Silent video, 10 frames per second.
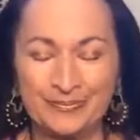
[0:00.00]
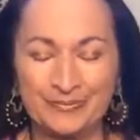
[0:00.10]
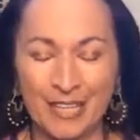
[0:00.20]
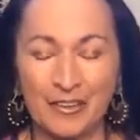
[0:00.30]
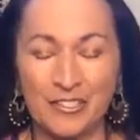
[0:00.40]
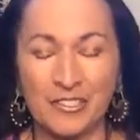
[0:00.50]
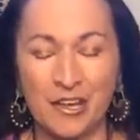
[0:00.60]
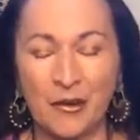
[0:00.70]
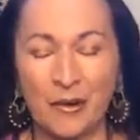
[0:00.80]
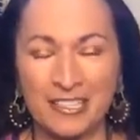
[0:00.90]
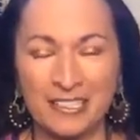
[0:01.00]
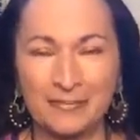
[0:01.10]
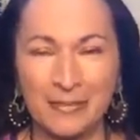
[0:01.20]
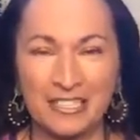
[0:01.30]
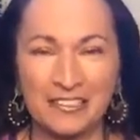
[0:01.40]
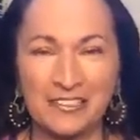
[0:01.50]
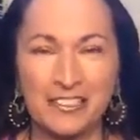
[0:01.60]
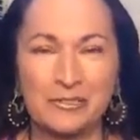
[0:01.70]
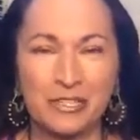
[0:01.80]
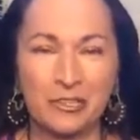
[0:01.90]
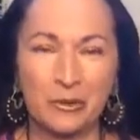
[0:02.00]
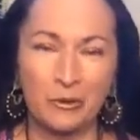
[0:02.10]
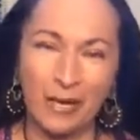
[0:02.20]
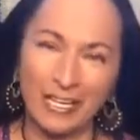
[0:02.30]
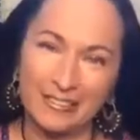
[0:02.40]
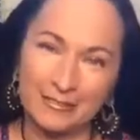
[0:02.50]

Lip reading: And so I can begin to equate